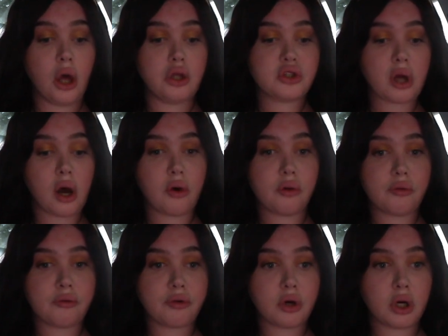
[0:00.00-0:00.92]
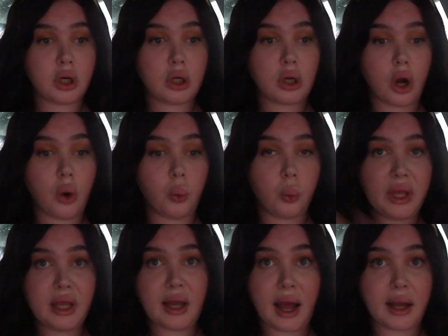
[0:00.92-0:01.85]
So for a
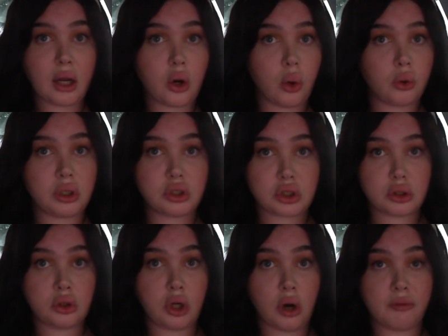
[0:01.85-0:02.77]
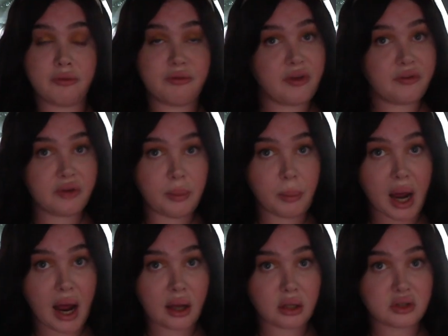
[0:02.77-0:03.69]
week, I could only go 50
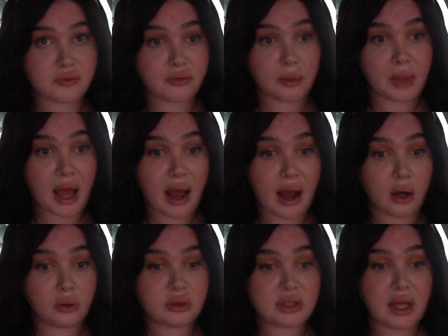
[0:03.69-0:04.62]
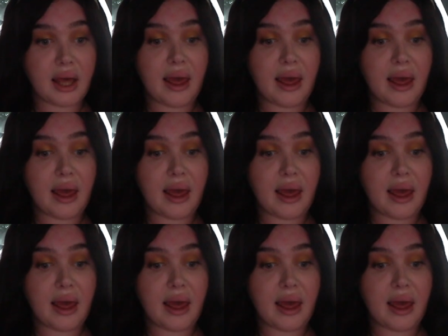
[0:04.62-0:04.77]
miles from the house